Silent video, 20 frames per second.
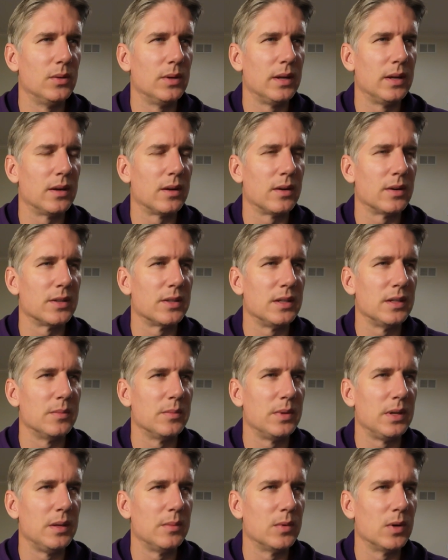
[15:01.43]
in
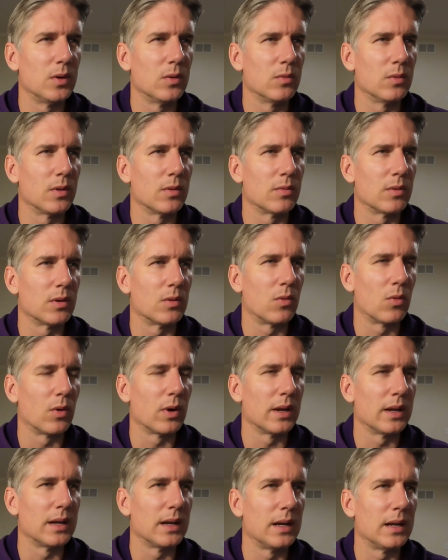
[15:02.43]
RTMP mode with
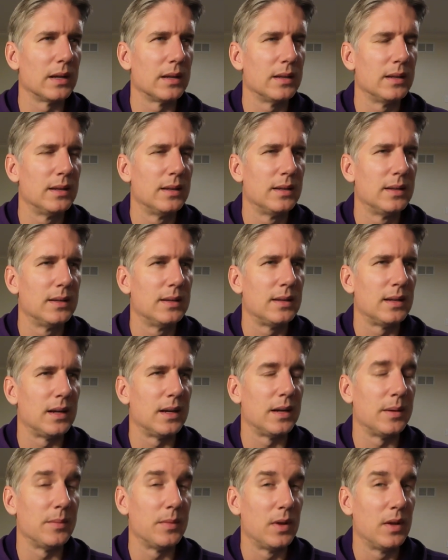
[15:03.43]
recording on.
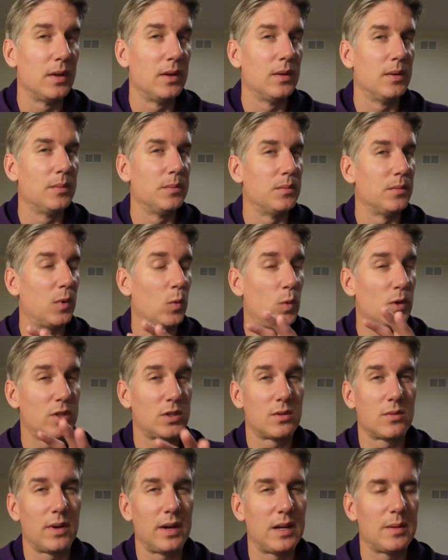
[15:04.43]
But what's
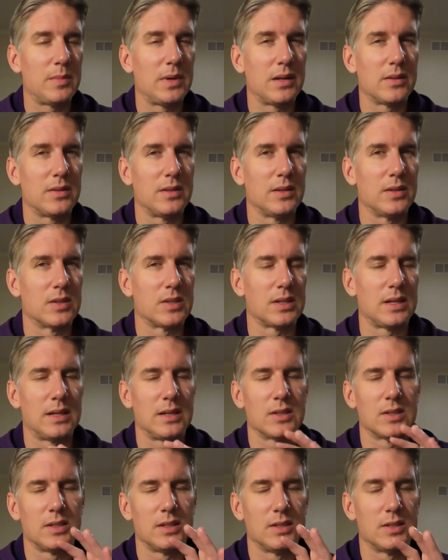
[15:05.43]
great about this,
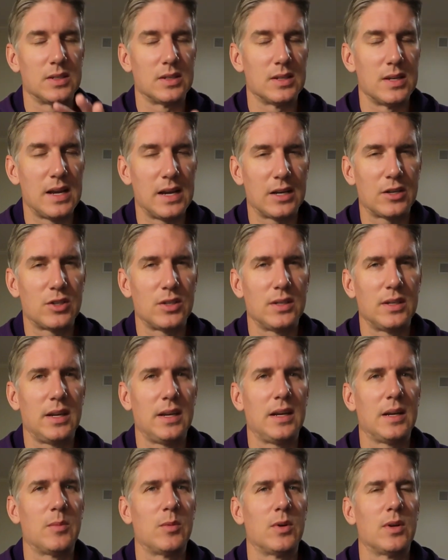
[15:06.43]
honestly, it's an action
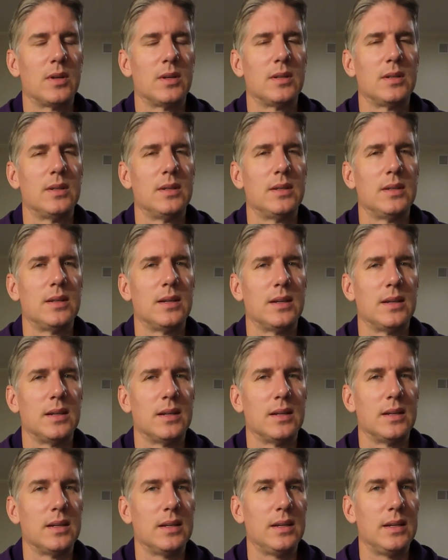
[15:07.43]
camera.
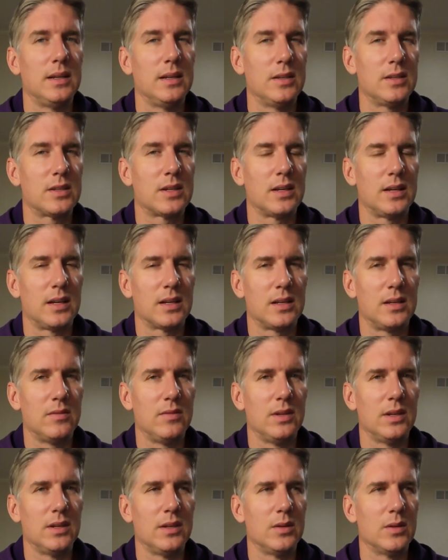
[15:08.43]
It is connected
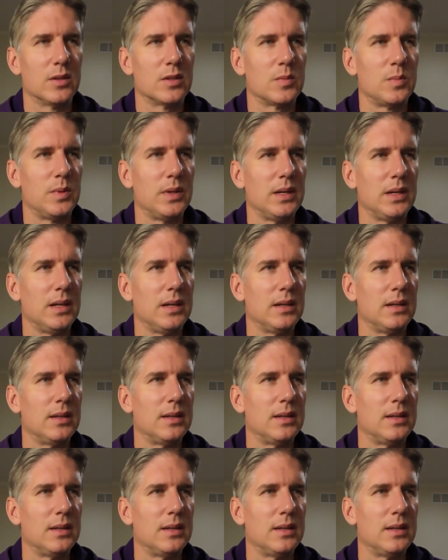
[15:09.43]
via USB.